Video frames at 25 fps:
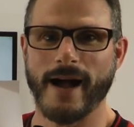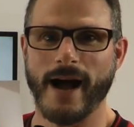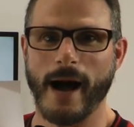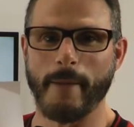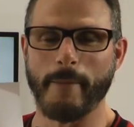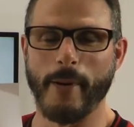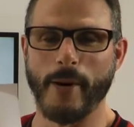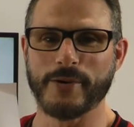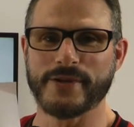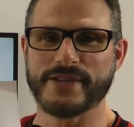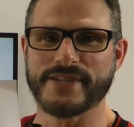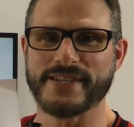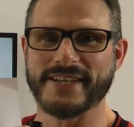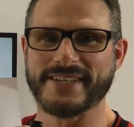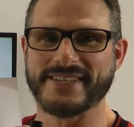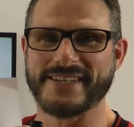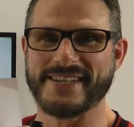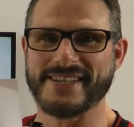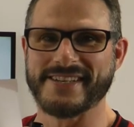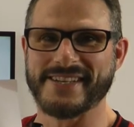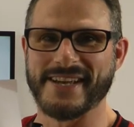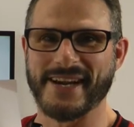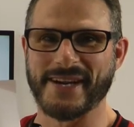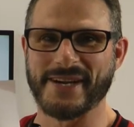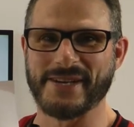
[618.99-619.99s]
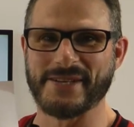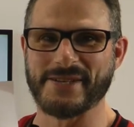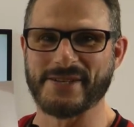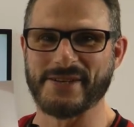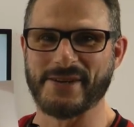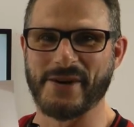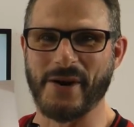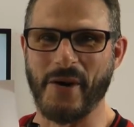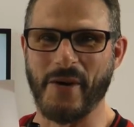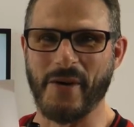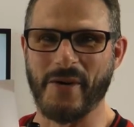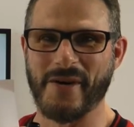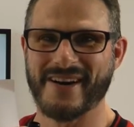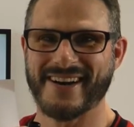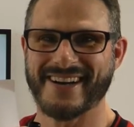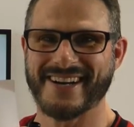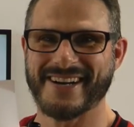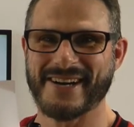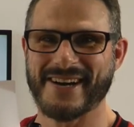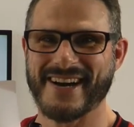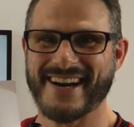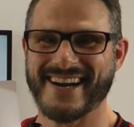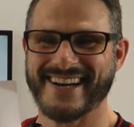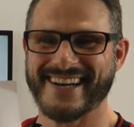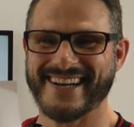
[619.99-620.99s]
about 60 seconds ago.
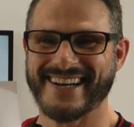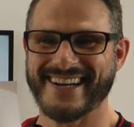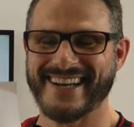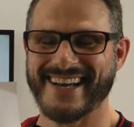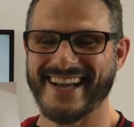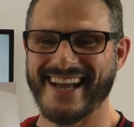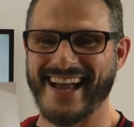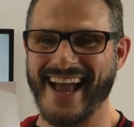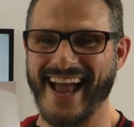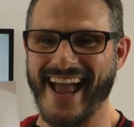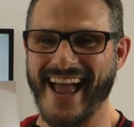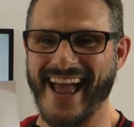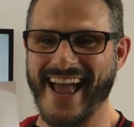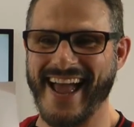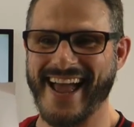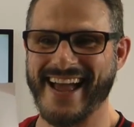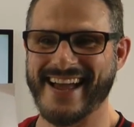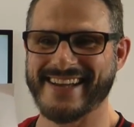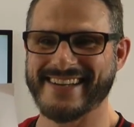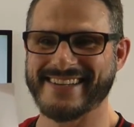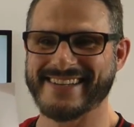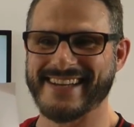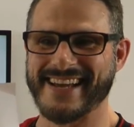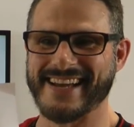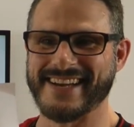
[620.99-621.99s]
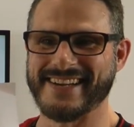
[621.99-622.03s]
And